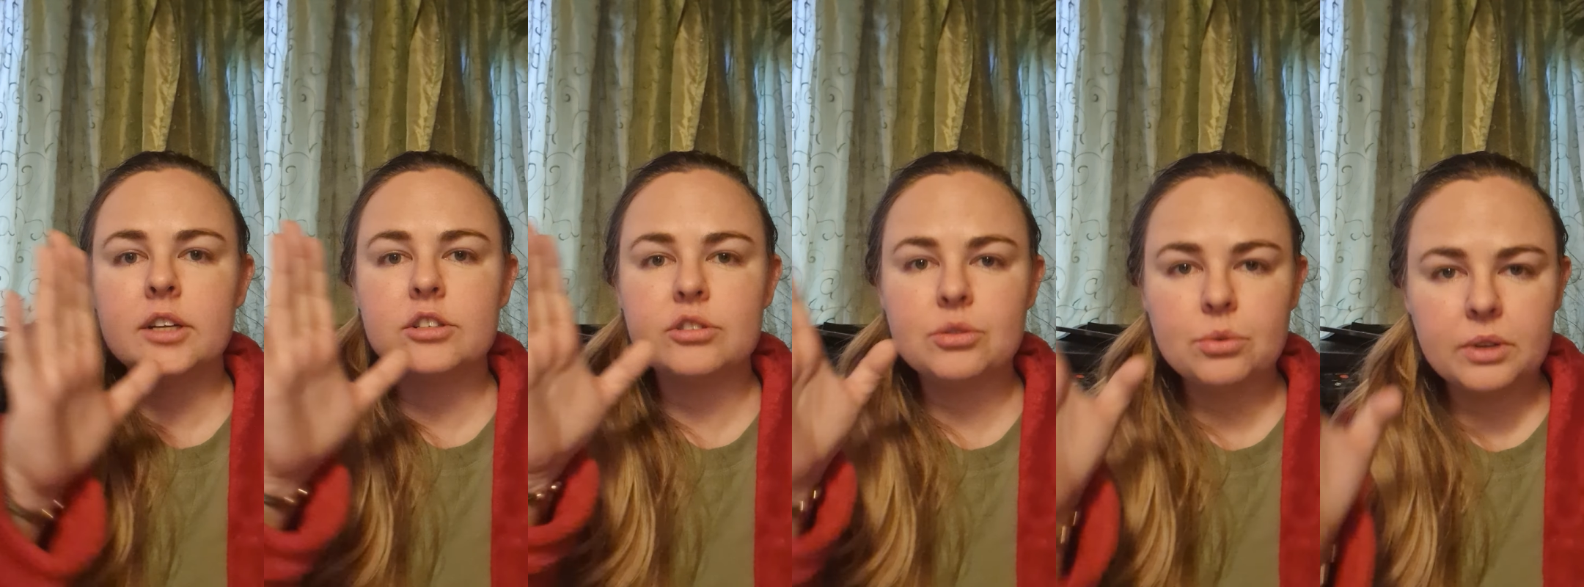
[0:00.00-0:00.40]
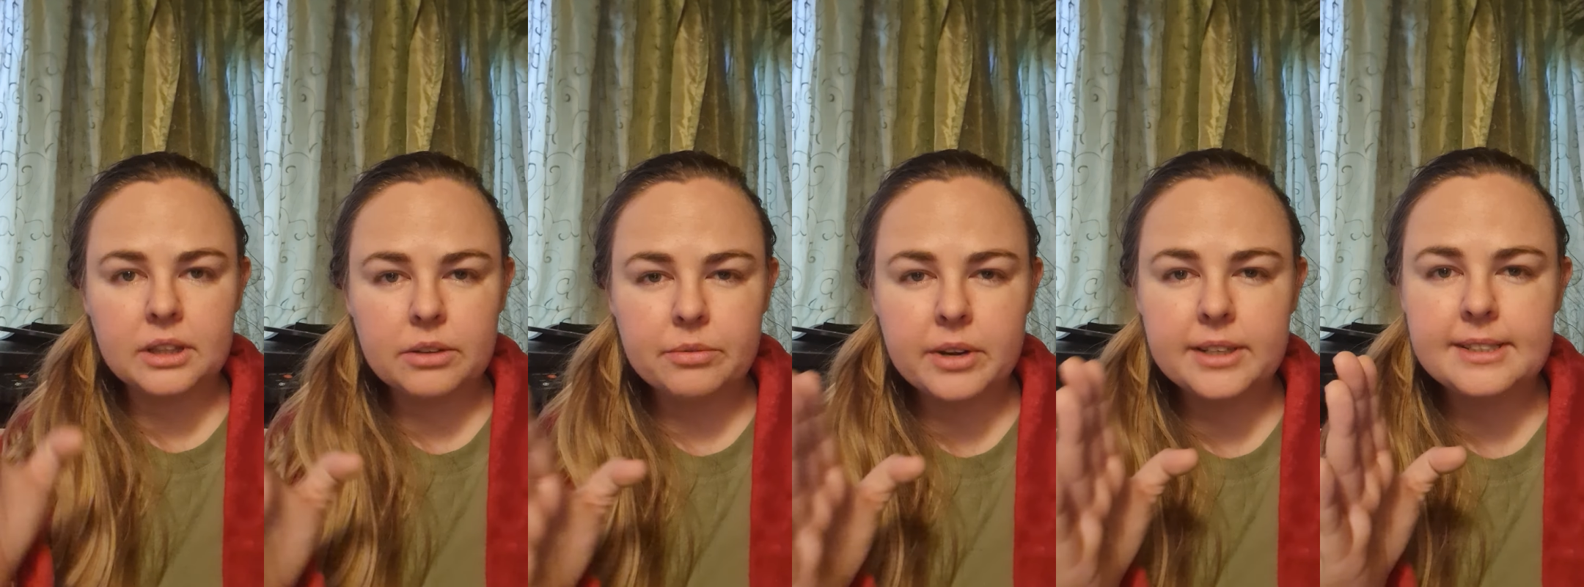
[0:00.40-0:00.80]
doing
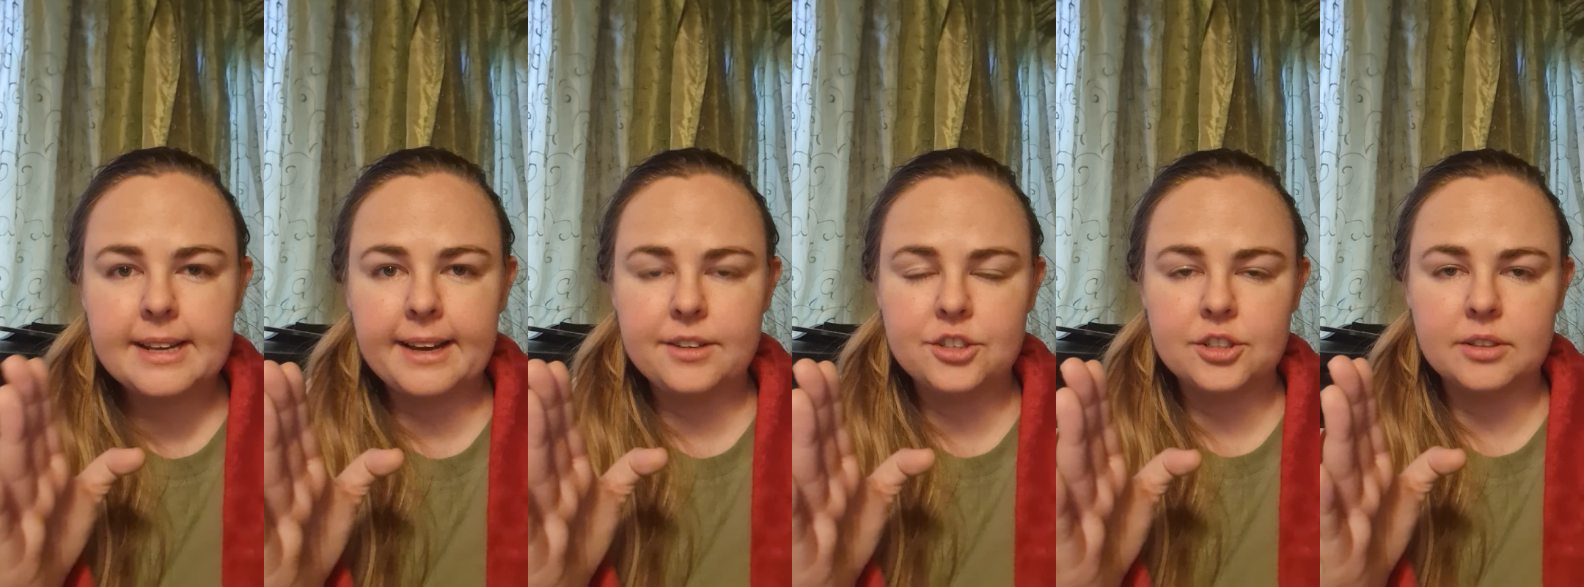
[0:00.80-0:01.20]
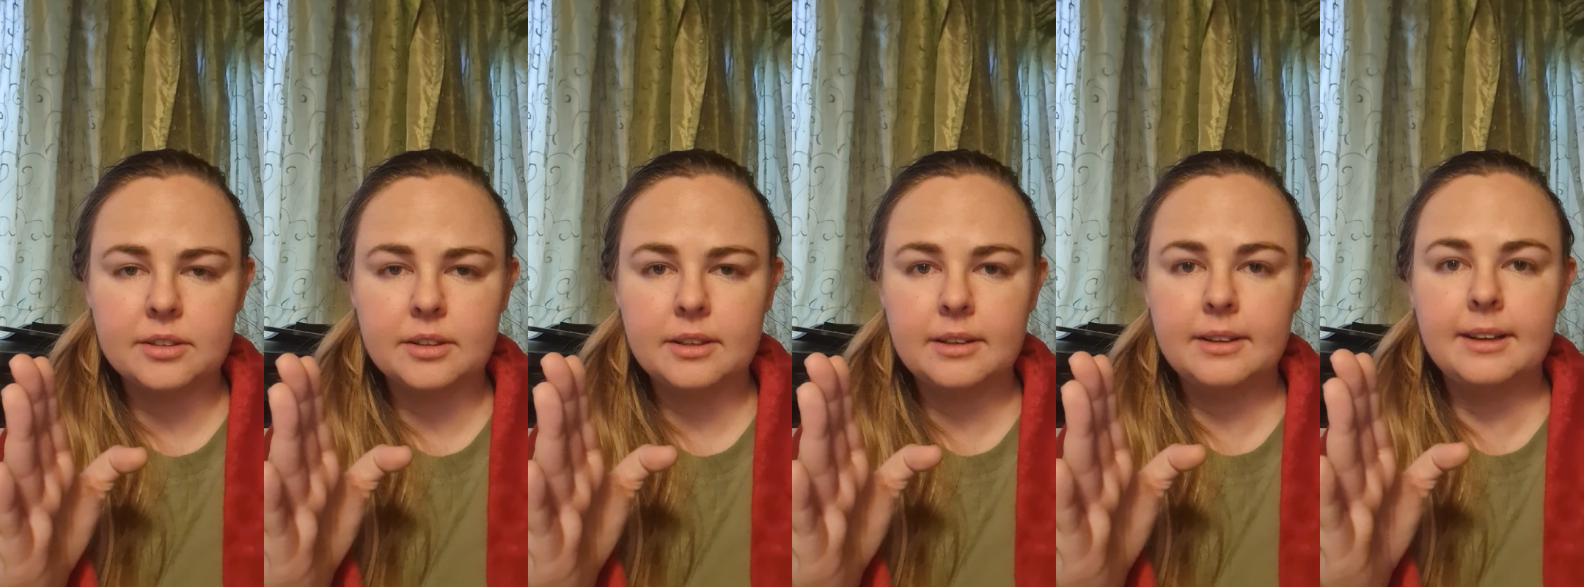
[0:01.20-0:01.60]
the rotation,
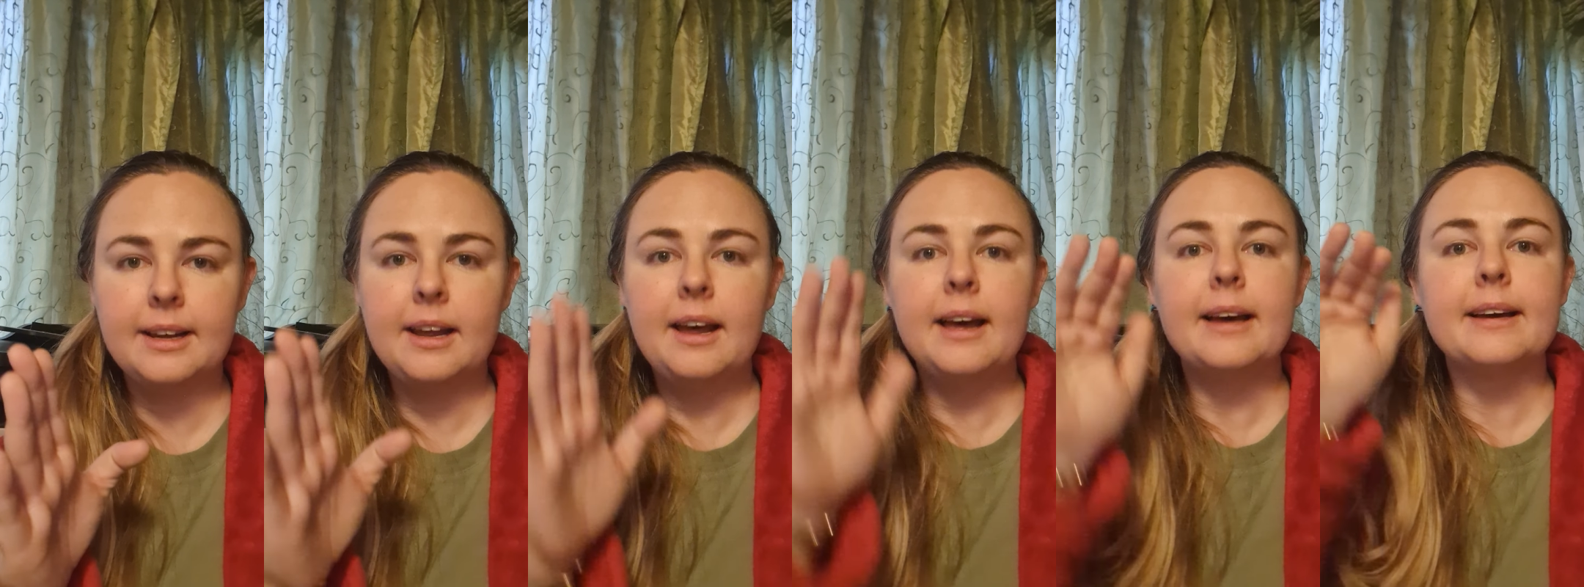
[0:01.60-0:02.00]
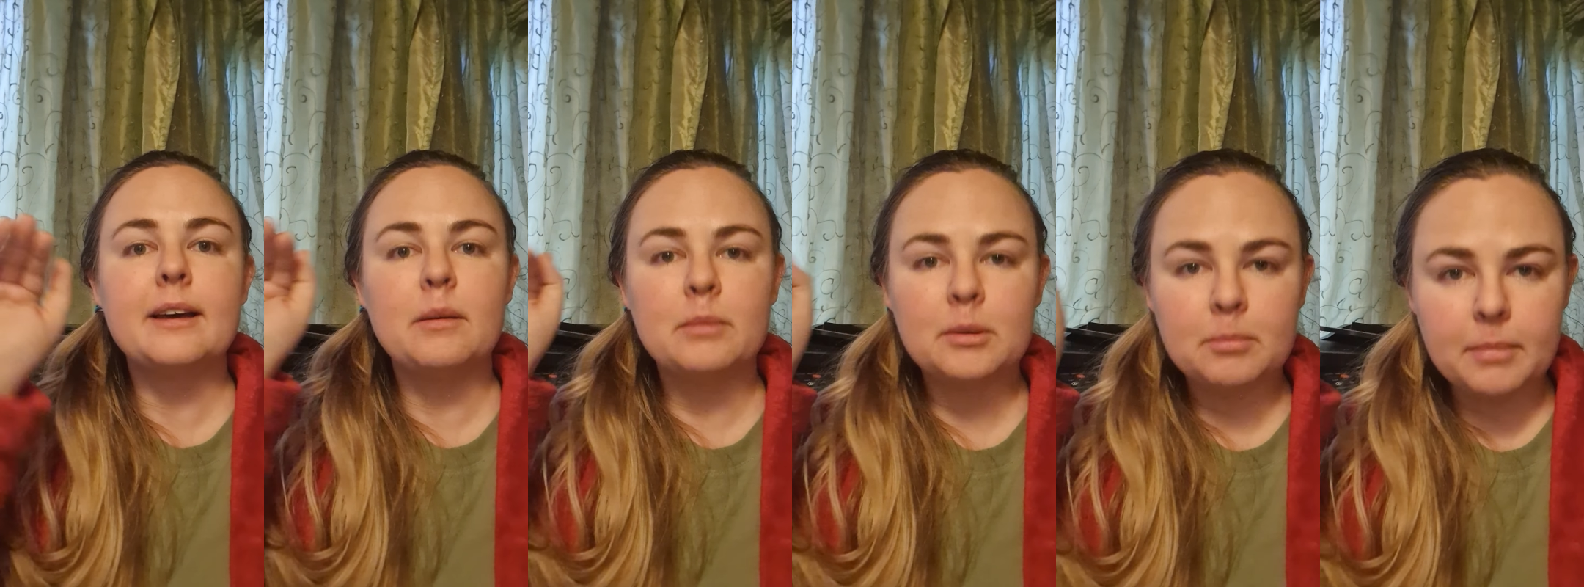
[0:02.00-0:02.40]

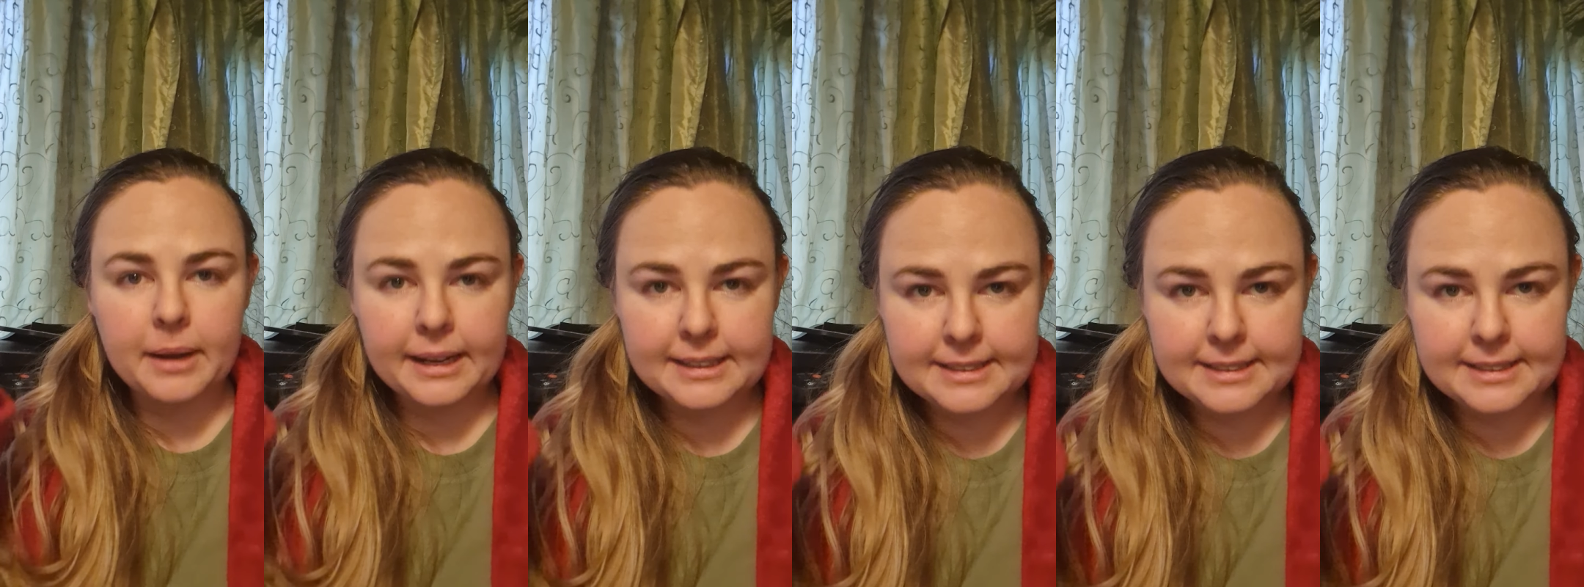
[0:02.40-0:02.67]
coming back